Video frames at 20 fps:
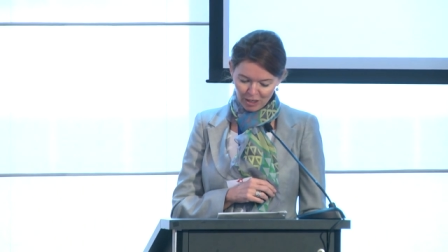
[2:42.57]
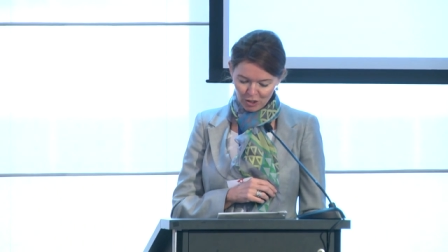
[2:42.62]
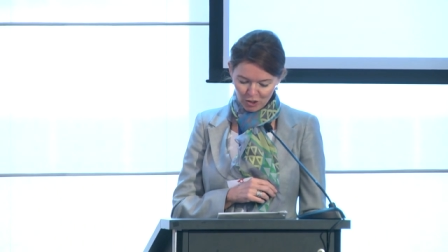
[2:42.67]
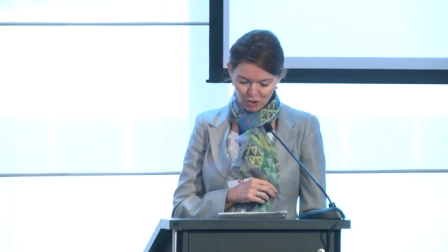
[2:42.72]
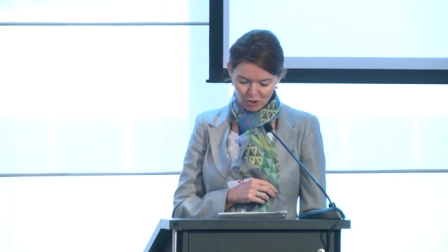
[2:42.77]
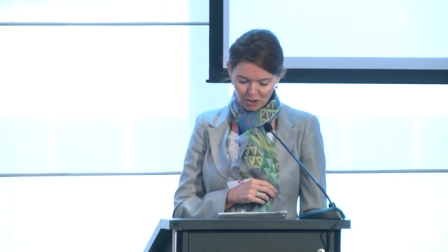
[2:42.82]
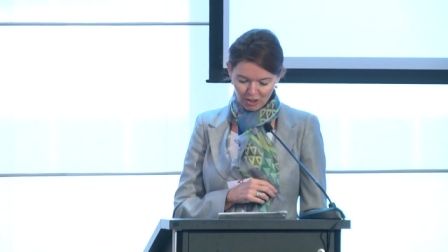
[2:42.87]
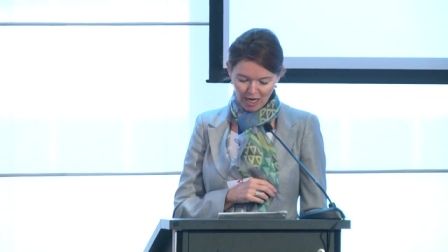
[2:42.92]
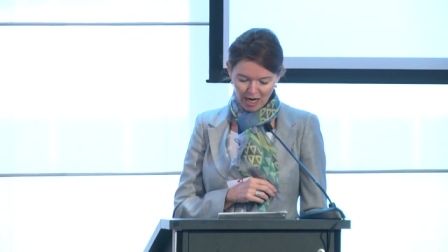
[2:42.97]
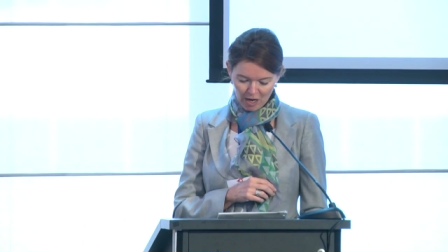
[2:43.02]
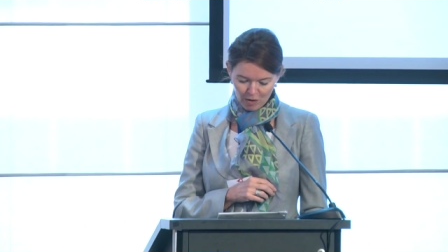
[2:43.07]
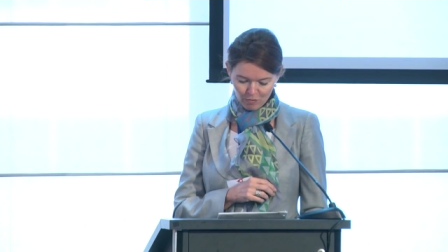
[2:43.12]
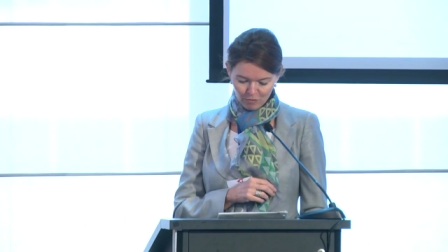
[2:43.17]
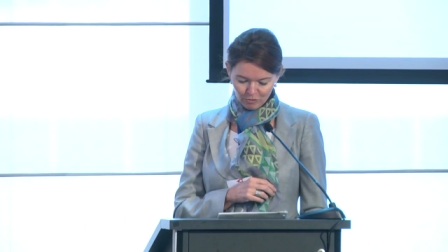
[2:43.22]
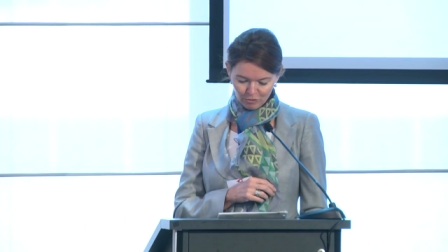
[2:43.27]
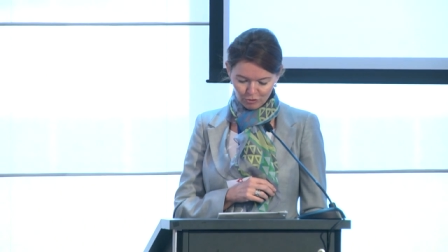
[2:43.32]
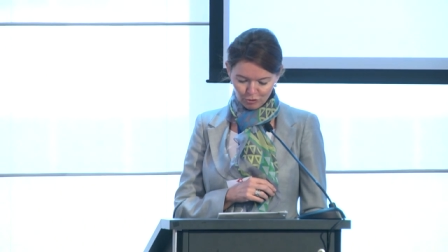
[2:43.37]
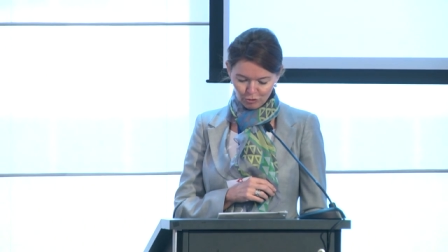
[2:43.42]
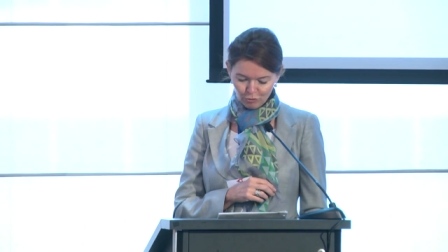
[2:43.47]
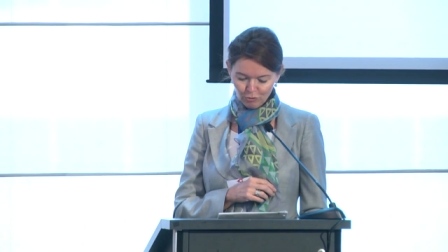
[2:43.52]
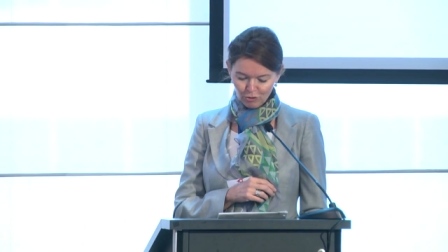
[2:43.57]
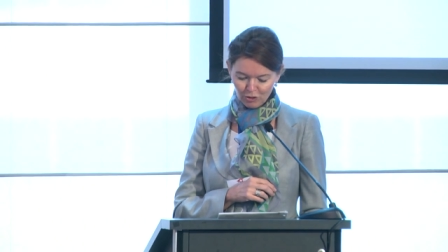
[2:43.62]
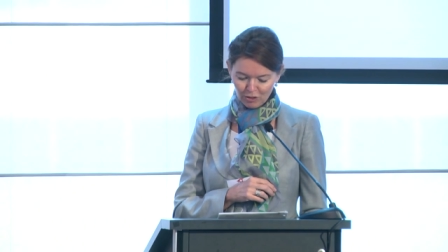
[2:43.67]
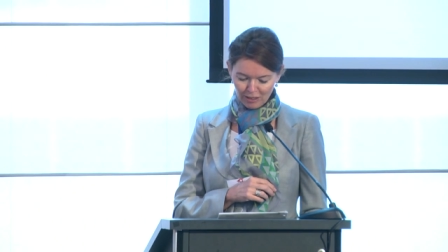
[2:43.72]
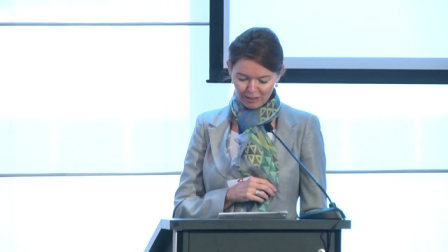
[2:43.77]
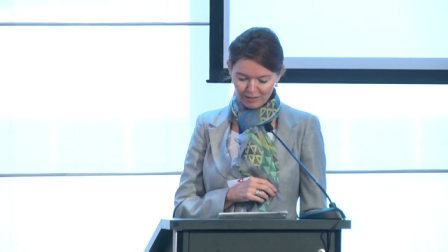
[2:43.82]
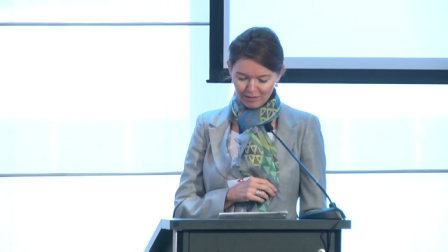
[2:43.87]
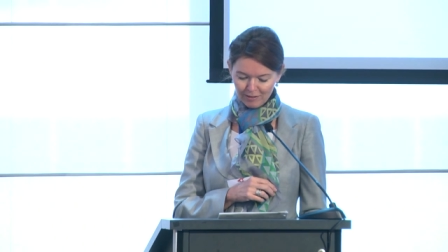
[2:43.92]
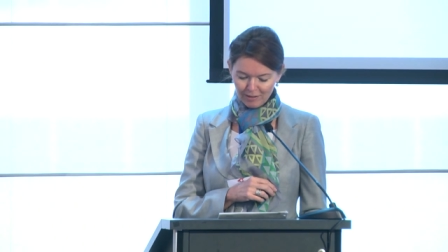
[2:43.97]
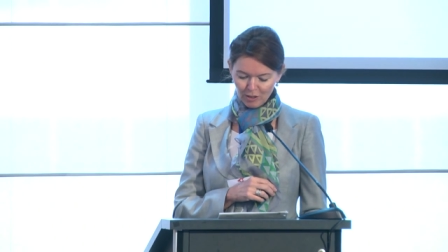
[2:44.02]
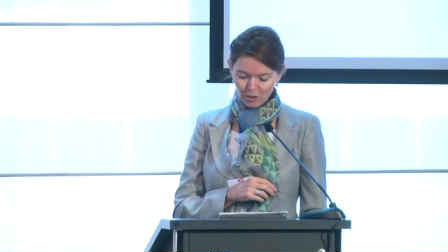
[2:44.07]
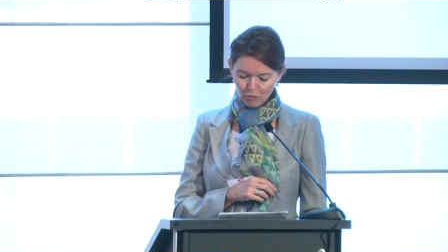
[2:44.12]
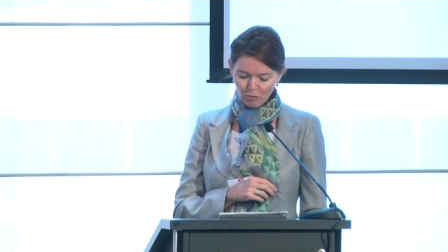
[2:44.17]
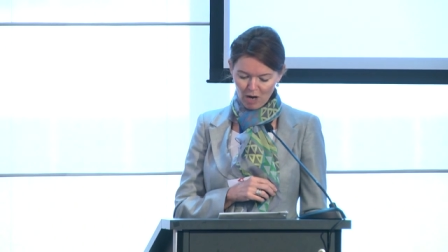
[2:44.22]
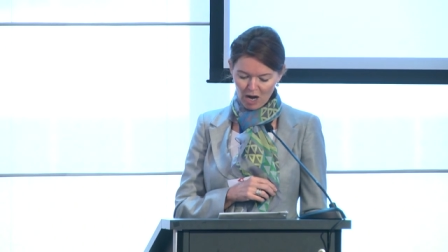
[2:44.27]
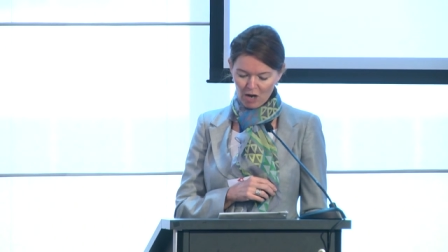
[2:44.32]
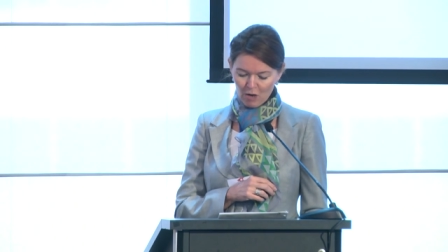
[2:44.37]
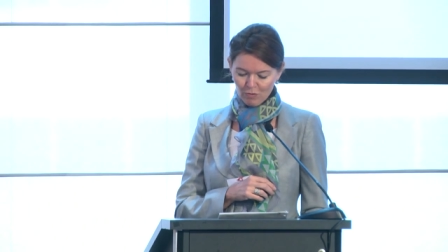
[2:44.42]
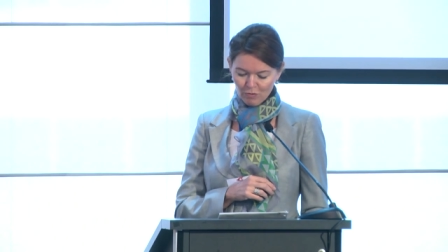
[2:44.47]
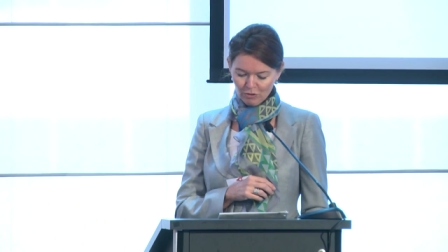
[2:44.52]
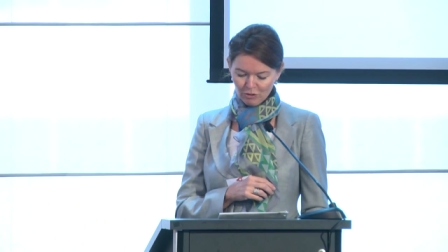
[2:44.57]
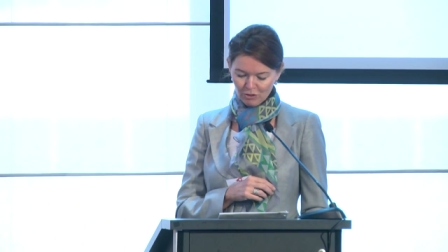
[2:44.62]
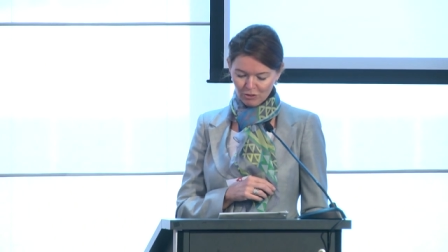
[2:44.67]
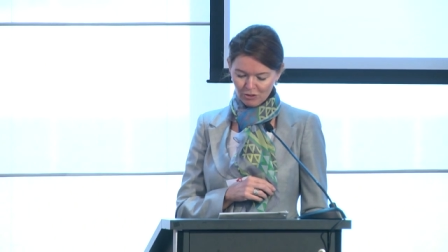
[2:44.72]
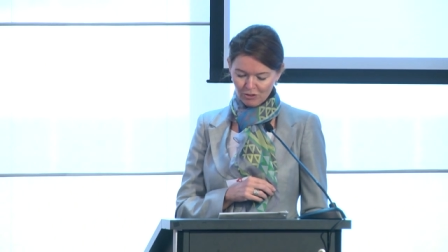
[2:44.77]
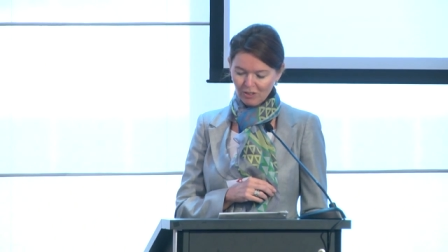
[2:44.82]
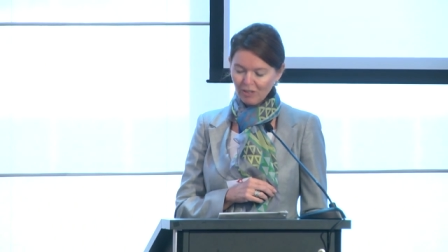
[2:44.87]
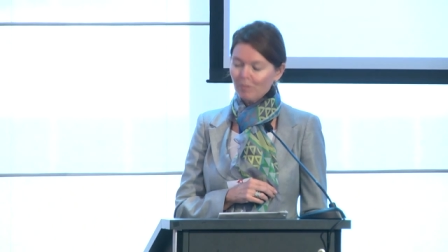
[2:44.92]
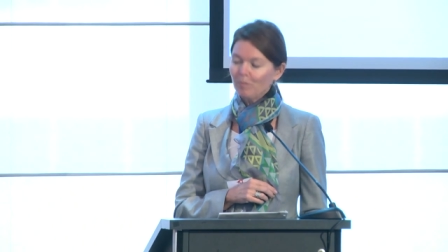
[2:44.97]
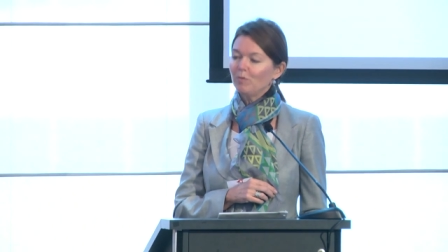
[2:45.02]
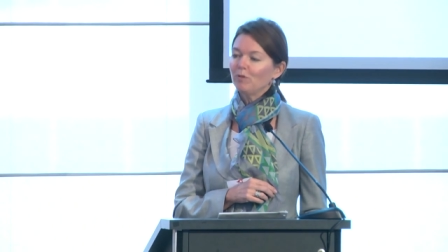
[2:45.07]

look down to test the ground